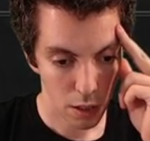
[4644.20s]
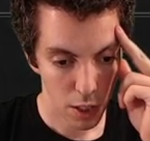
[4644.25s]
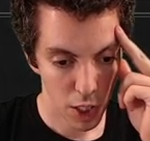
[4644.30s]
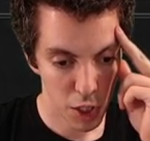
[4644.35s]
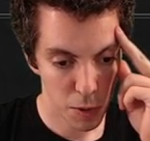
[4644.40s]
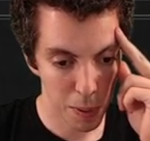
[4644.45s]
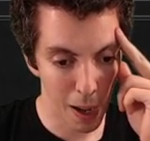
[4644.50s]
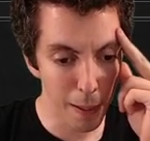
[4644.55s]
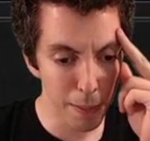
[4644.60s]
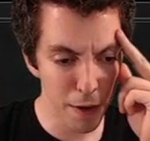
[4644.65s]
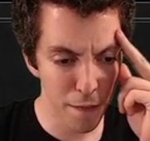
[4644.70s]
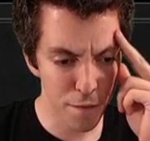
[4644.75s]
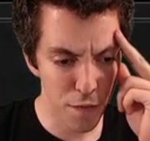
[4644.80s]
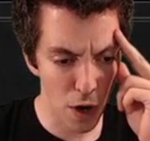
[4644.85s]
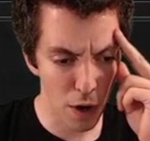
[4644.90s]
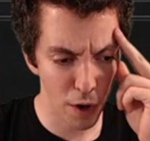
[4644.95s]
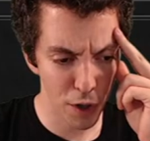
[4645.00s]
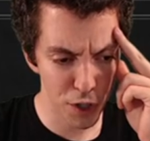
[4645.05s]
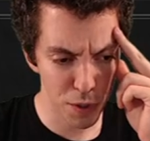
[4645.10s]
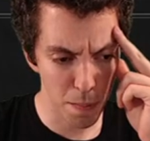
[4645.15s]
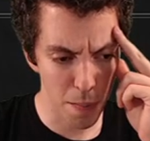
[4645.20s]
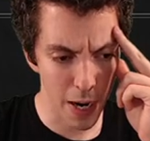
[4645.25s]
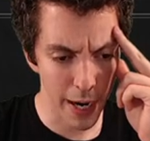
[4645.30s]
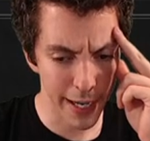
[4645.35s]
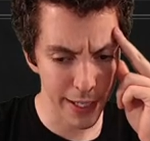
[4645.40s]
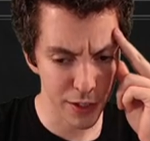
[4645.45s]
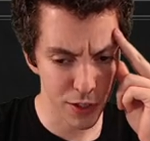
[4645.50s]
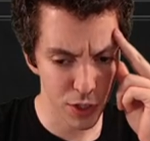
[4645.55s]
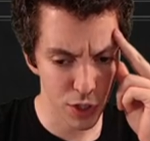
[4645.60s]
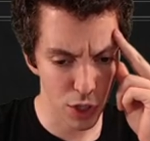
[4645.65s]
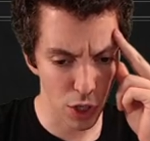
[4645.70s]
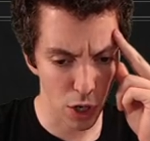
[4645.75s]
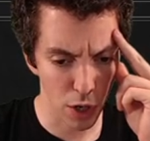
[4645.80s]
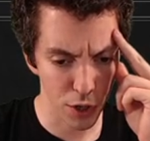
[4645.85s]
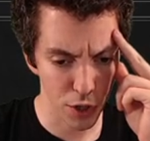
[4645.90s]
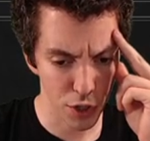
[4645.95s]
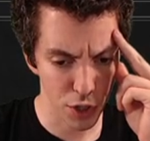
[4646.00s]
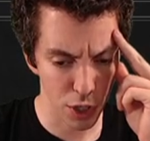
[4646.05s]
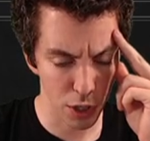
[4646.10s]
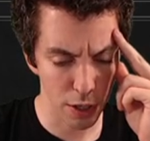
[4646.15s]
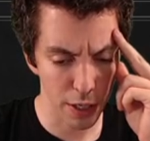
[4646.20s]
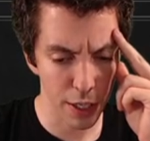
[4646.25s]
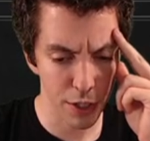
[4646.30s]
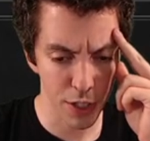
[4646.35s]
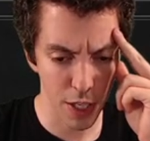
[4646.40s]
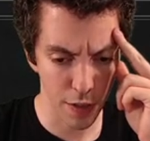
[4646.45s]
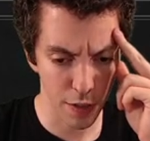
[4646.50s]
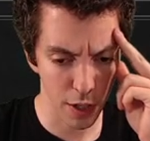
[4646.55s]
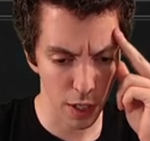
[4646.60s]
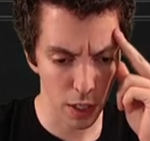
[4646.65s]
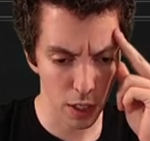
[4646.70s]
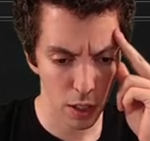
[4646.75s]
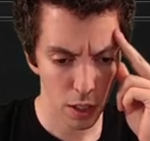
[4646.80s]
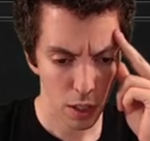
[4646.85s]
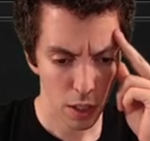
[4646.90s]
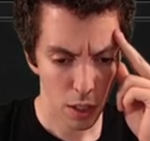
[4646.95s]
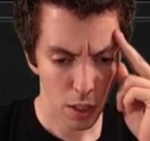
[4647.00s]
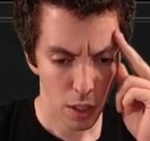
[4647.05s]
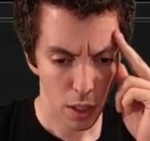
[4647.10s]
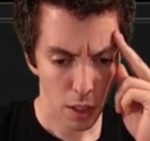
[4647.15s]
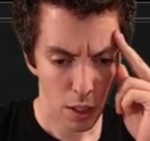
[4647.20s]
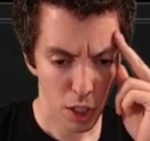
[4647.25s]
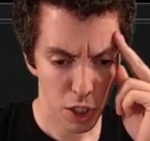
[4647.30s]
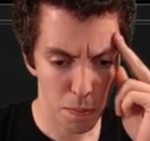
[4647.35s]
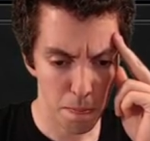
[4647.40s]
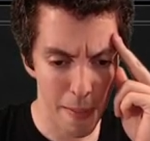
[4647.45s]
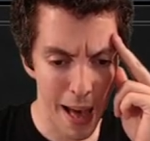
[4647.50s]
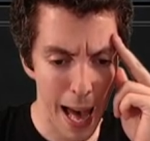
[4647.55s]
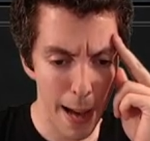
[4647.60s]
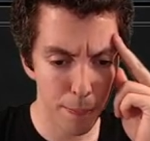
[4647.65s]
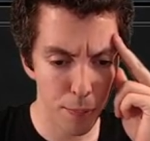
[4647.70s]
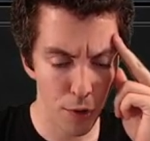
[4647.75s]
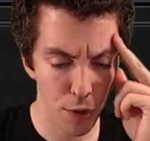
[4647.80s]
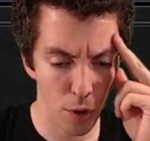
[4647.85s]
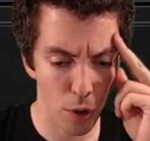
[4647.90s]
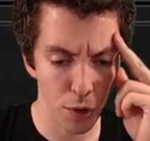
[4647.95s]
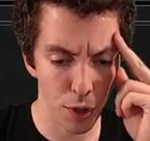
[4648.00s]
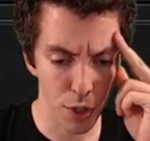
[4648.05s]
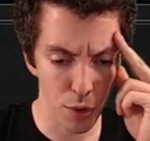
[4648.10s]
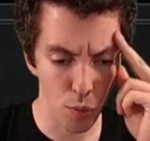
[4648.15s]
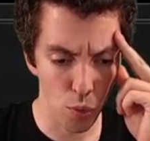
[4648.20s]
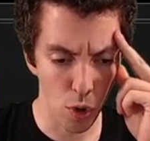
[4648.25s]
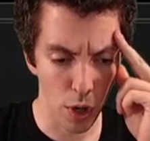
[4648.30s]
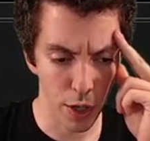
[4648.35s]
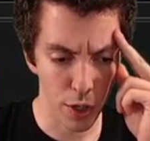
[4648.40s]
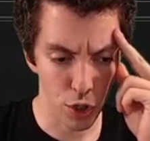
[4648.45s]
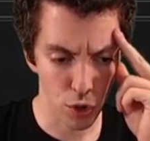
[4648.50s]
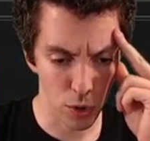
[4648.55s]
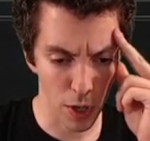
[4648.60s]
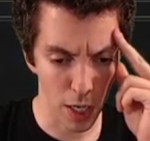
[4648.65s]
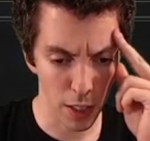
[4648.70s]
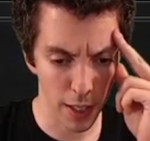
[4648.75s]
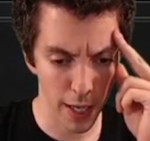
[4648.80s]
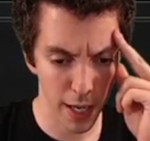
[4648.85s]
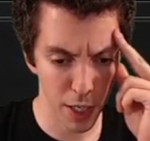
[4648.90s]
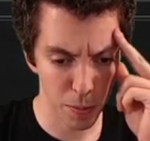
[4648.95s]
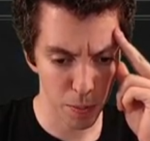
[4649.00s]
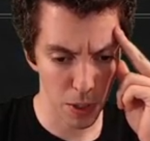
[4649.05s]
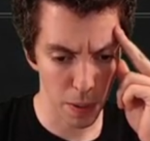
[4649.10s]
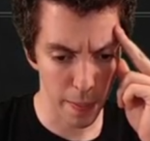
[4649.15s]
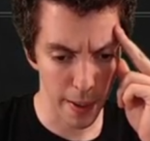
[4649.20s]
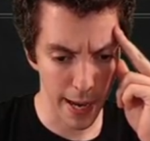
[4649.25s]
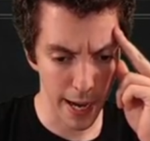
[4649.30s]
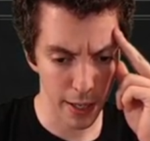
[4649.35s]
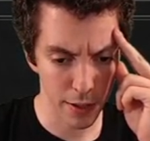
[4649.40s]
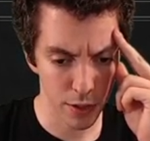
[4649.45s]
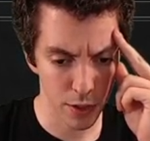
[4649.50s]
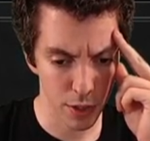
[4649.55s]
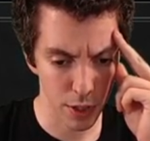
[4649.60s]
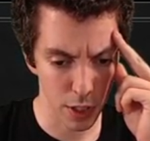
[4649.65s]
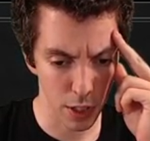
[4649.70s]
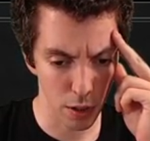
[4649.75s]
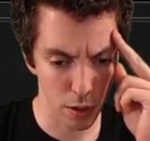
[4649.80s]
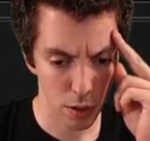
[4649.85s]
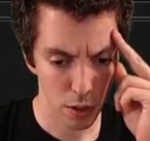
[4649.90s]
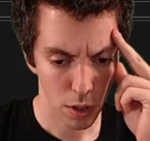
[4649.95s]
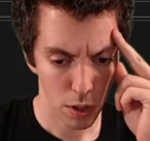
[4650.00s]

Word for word: it's probably Forest Mine Star Stirrings, I think. Because map with only one Tron land is pretty bad, so...